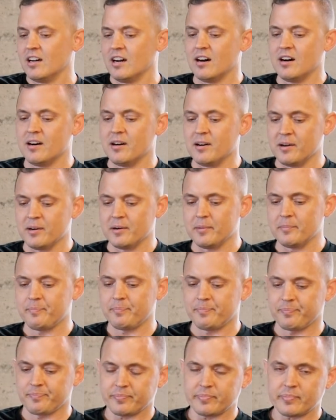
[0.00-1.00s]

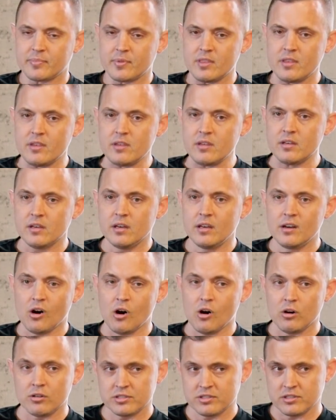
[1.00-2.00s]
And
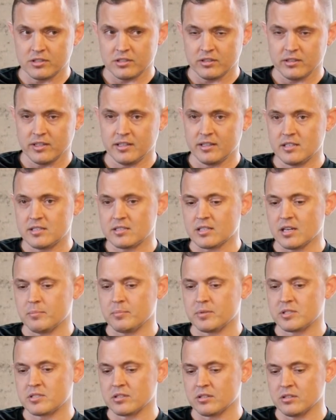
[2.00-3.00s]
also in this
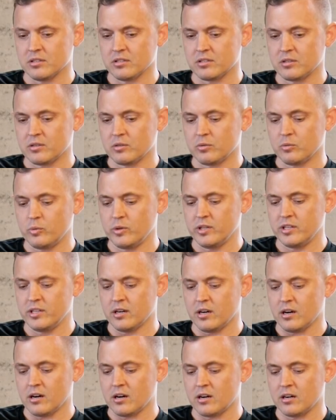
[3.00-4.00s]
episode,
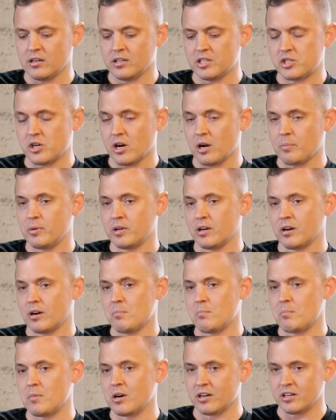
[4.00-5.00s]
we are dropping
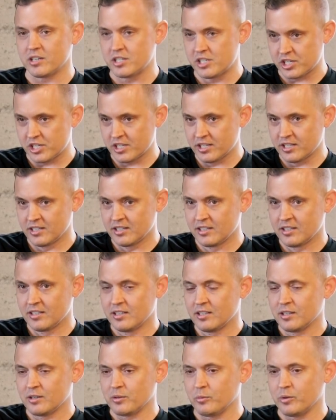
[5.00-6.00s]
our merch,
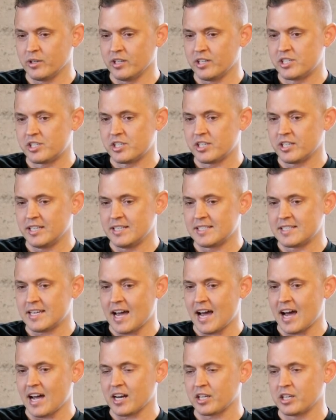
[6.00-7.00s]
which is
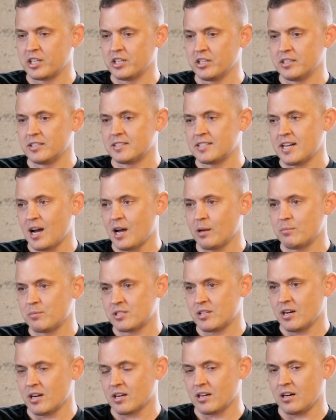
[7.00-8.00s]
at
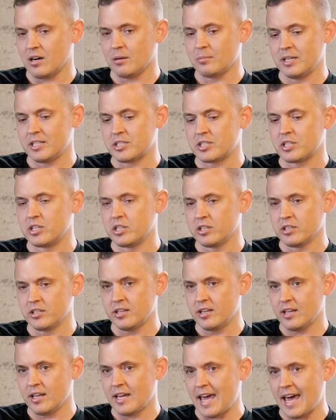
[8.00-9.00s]
goodtimes.com. It's
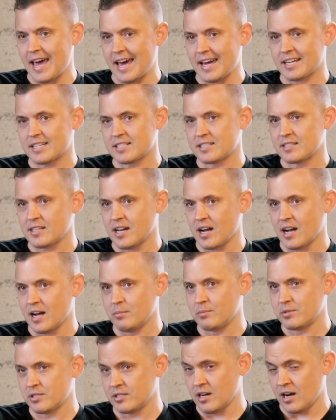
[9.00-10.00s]

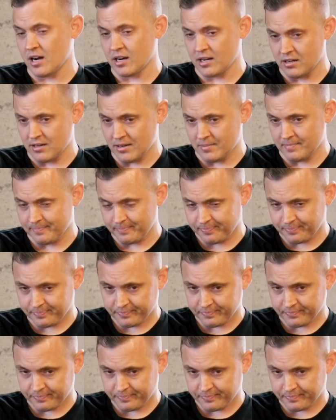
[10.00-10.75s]
goodxtimes.com.